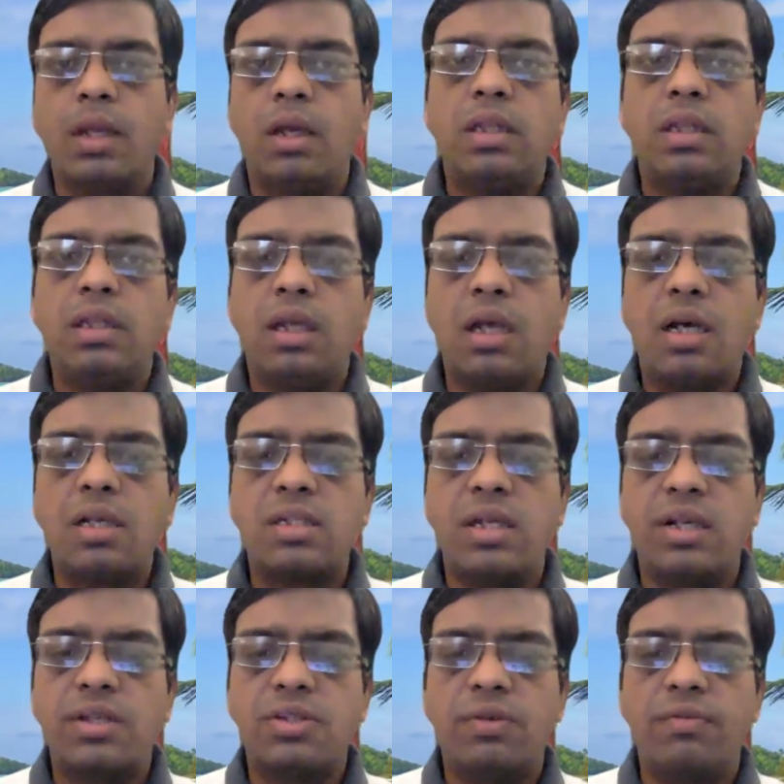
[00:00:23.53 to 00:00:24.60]
In the last
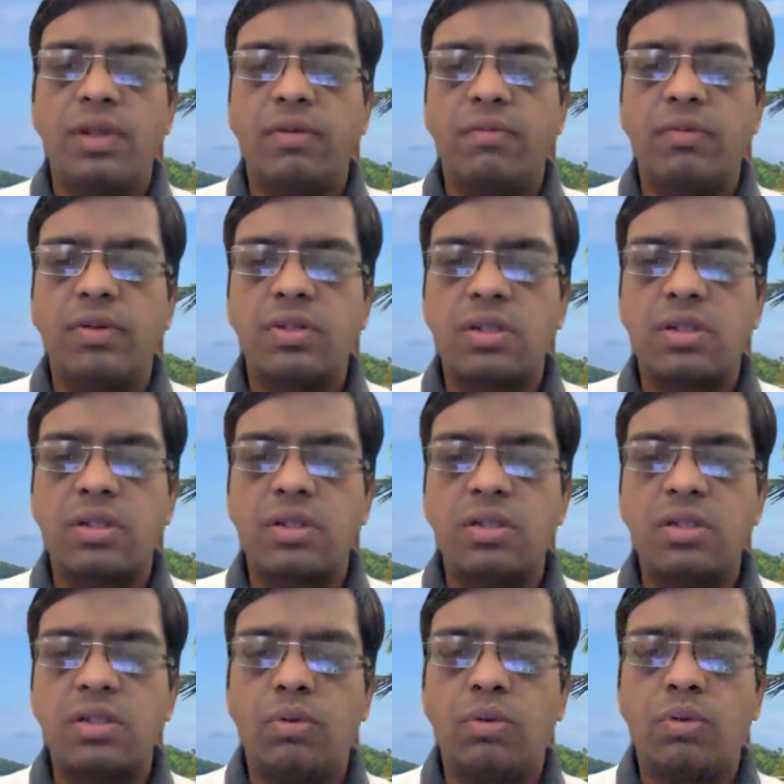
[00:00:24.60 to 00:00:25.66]
lecture, we have discussed
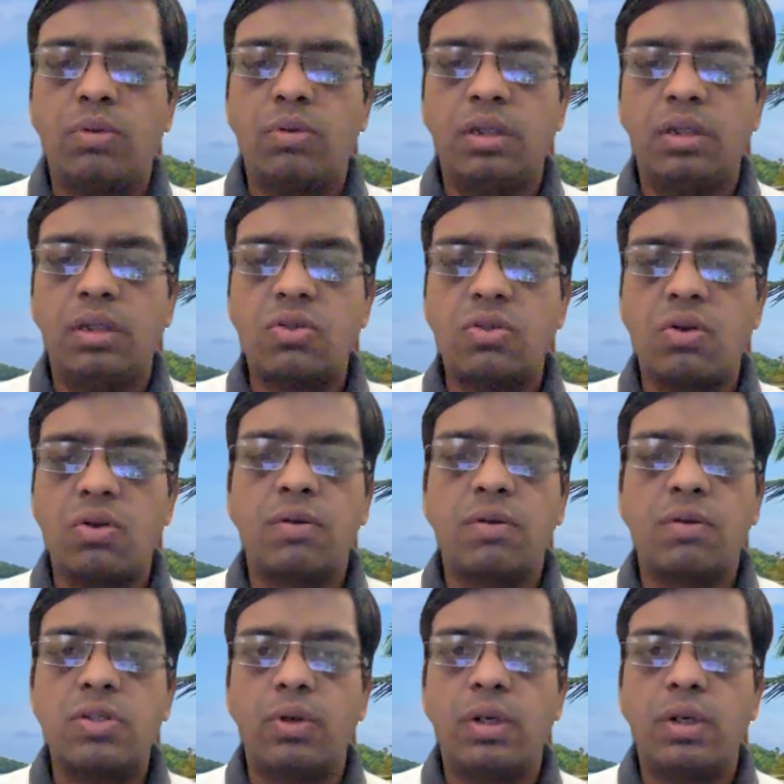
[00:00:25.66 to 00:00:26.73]
about the disorders of
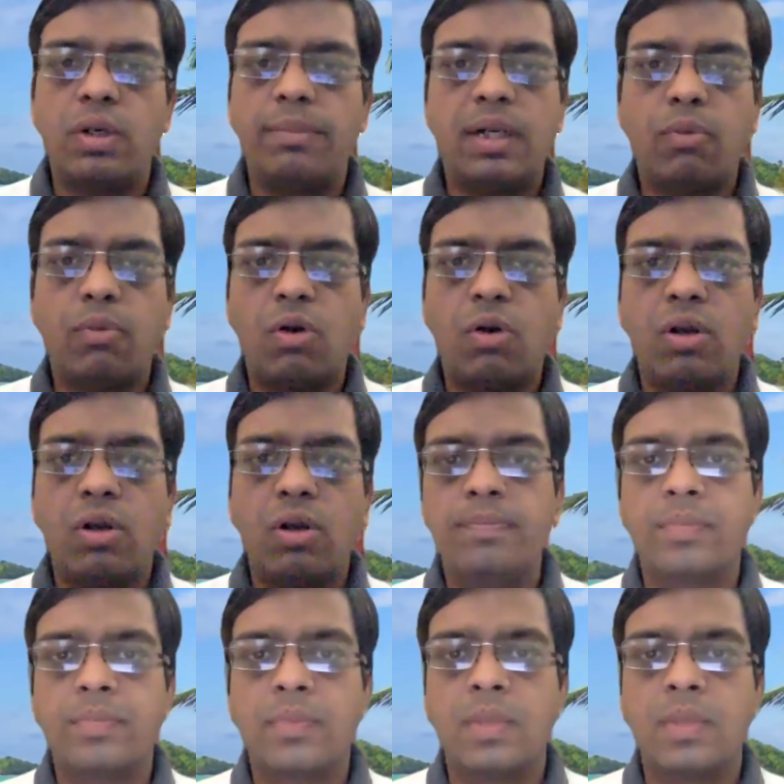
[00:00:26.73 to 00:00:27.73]
the sodium metabolism.